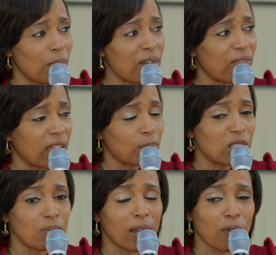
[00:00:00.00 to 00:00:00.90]

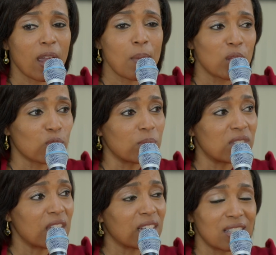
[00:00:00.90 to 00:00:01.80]
My grandmother's from
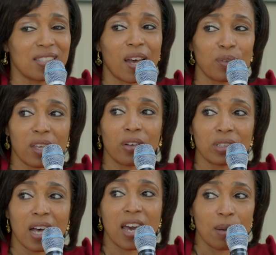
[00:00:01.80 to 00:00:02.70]
Seneca, South
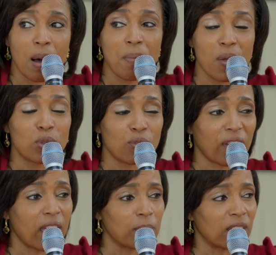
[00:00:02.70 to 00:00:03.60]
Carolina, my mother's
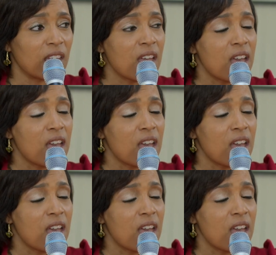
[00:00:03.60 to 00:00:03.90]
family.